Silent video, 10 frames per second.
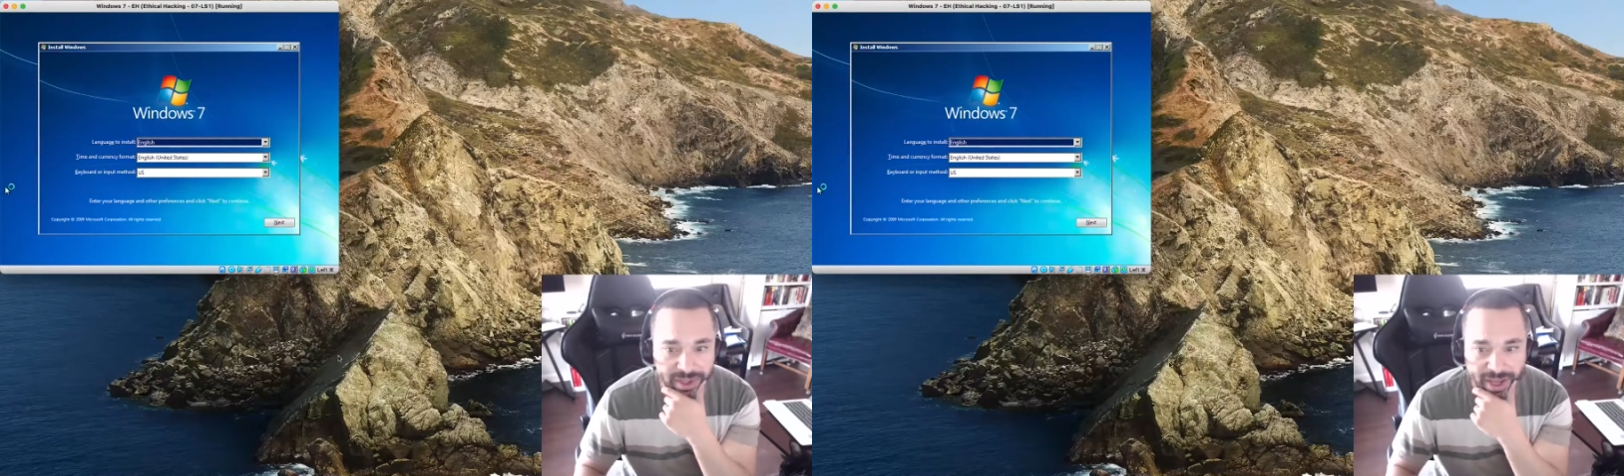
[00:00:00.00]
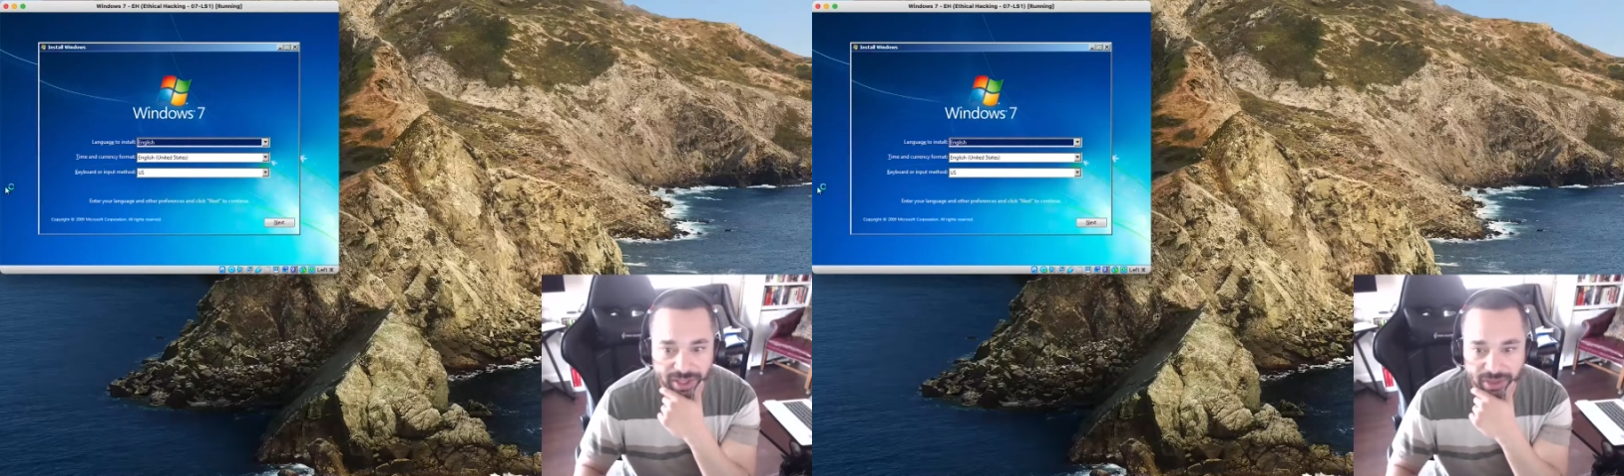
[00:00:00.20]

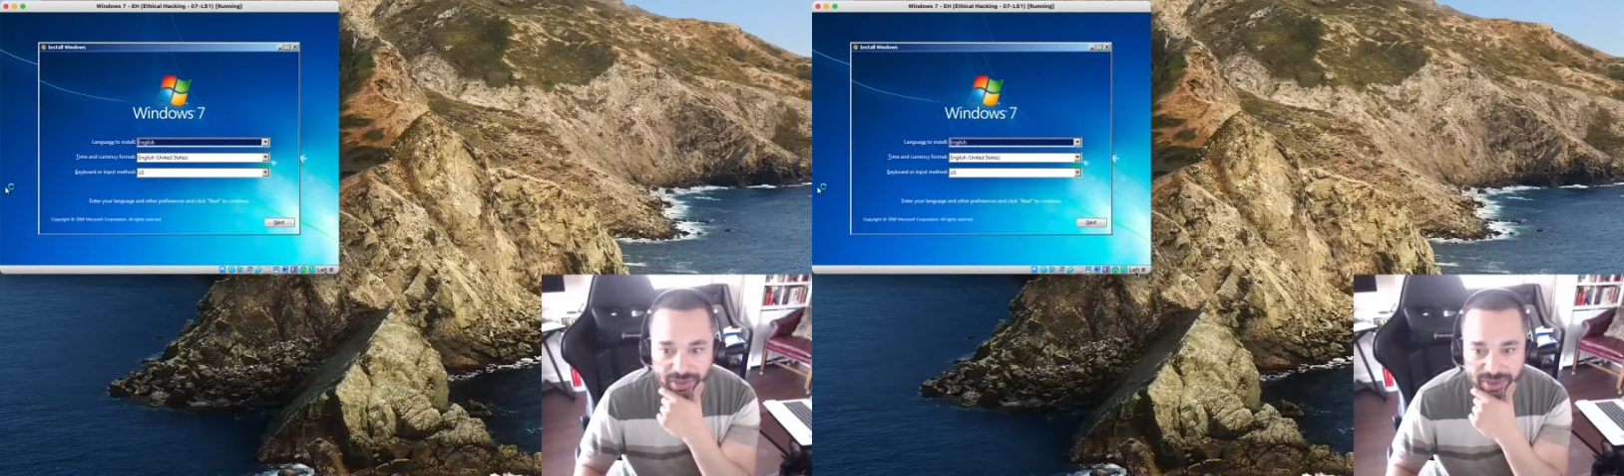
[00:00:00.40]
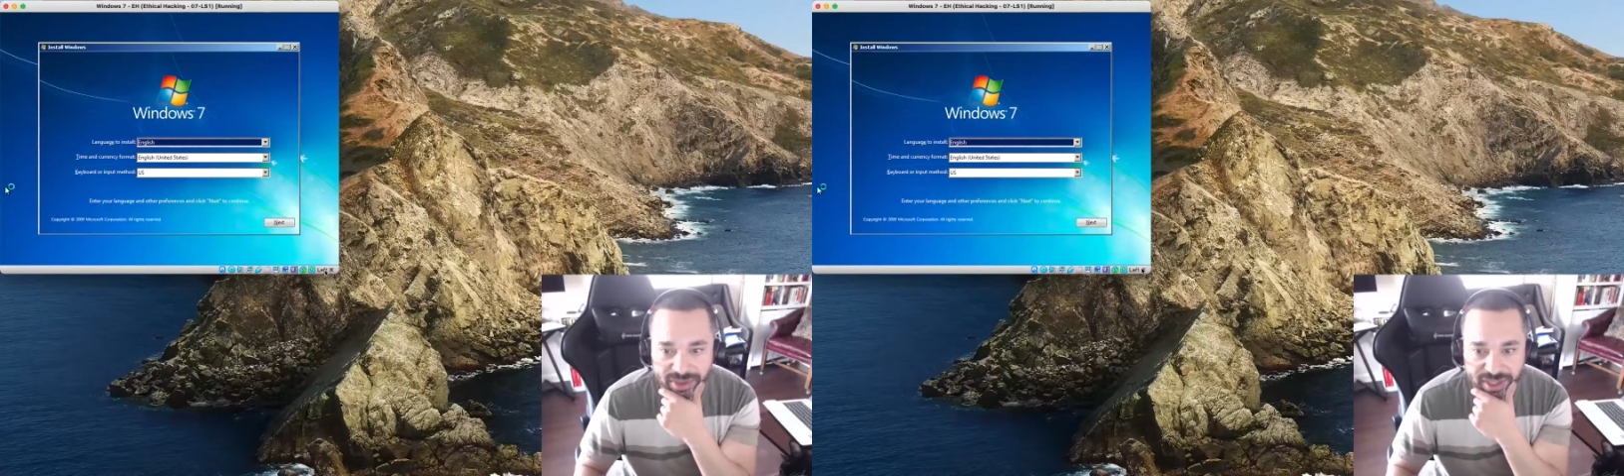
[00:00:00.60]
that you
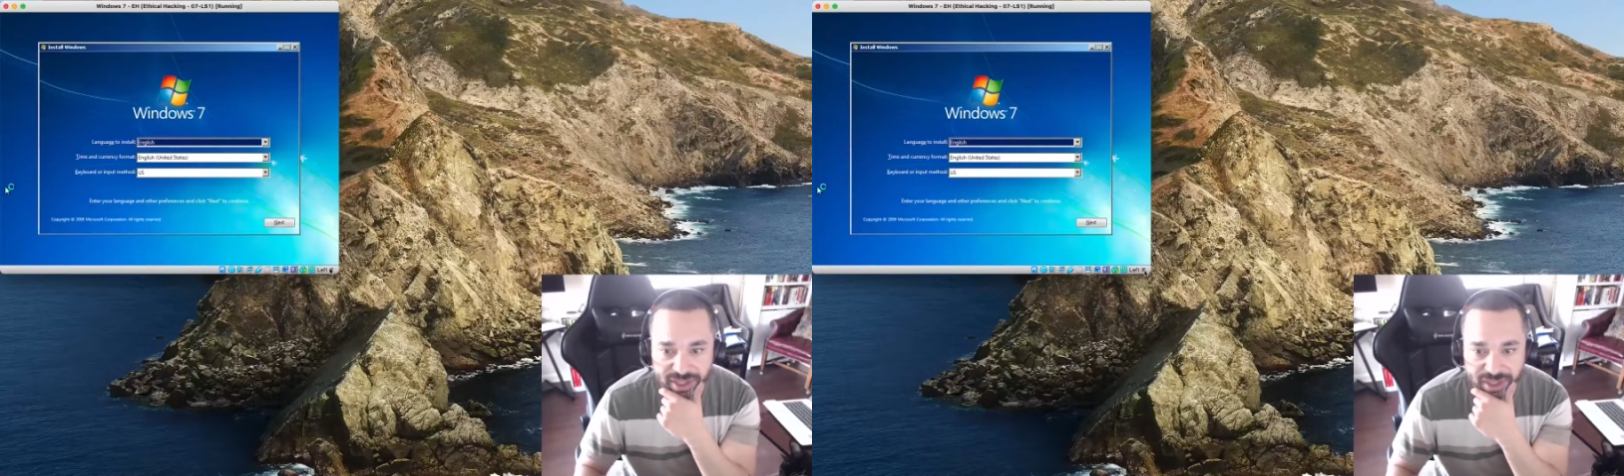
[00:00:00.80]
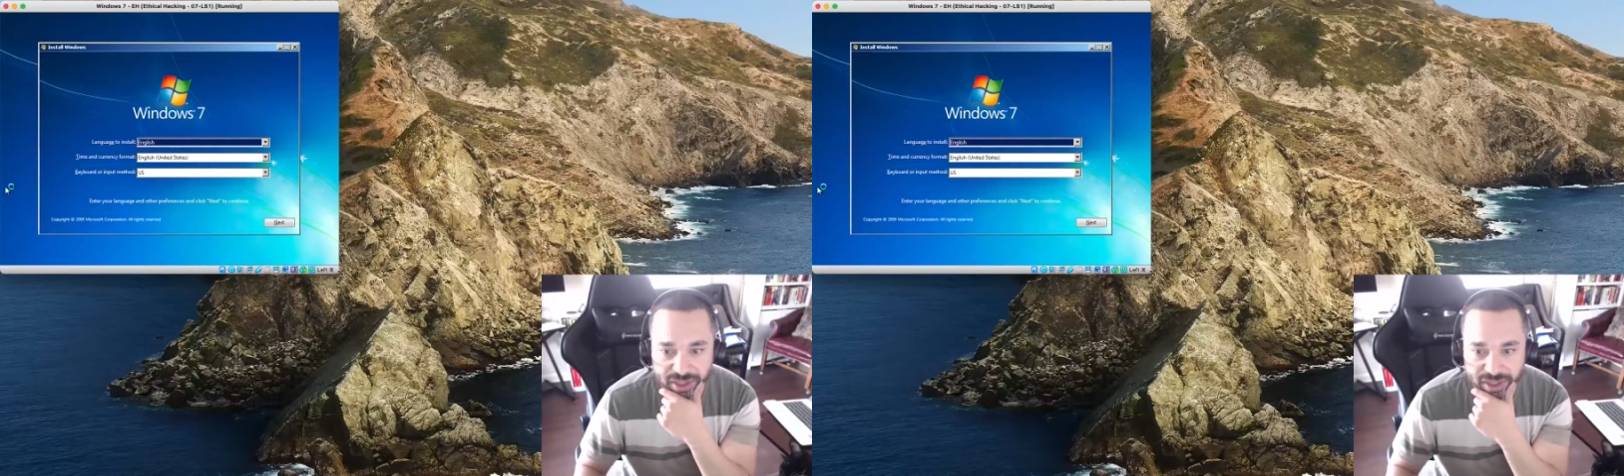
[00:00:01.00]

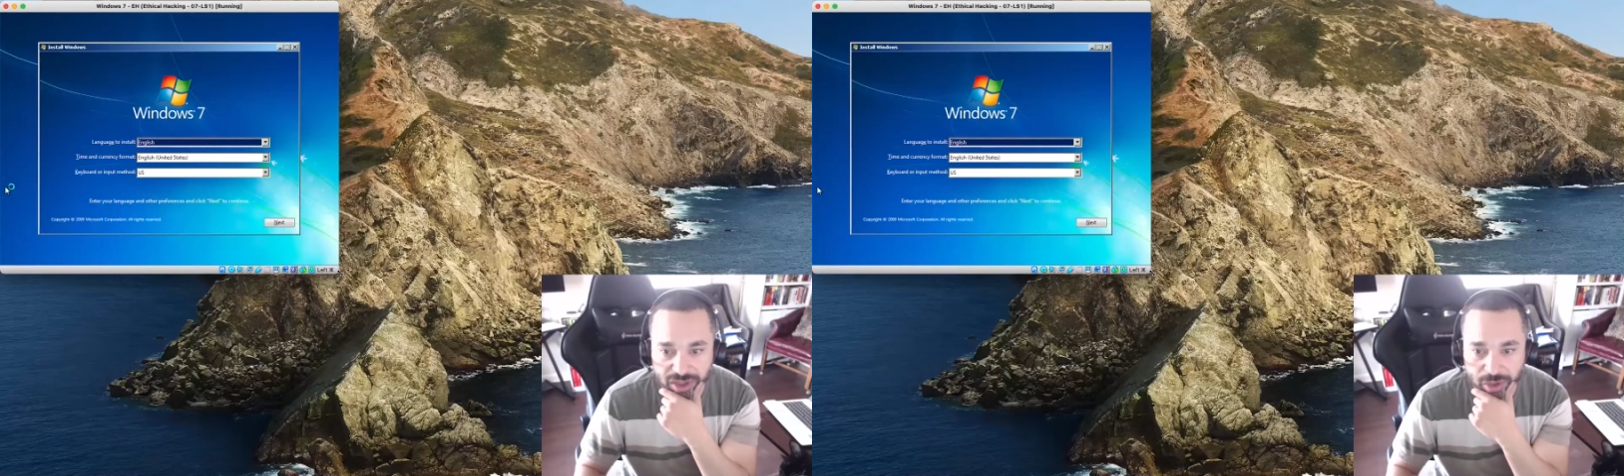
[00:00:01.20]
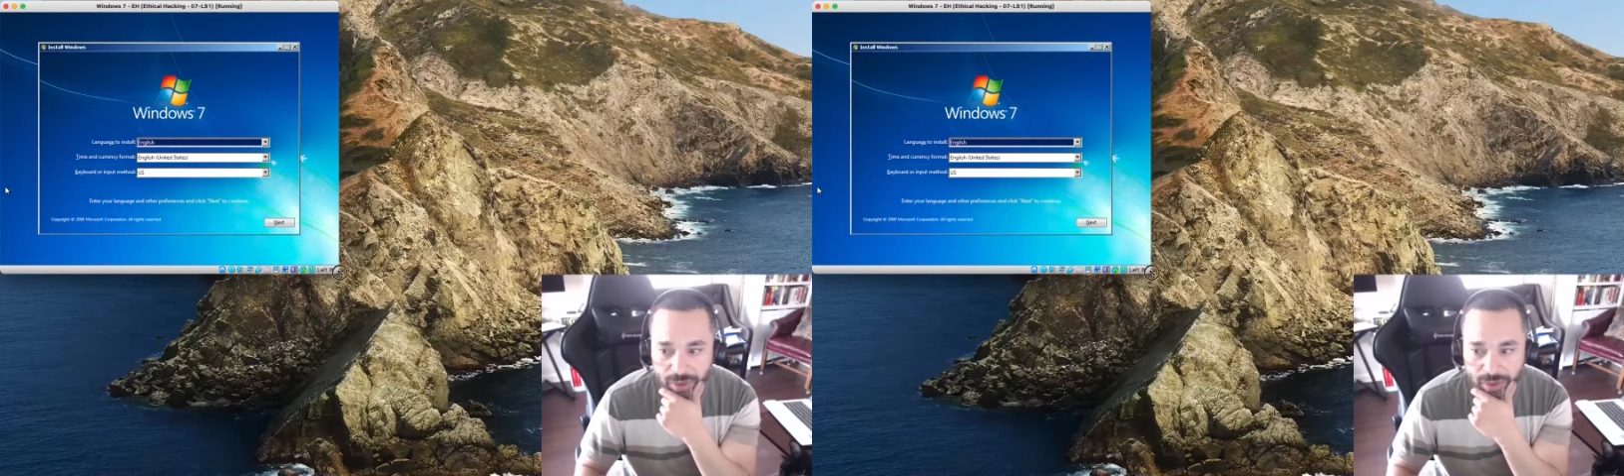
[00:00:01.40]
see, you can go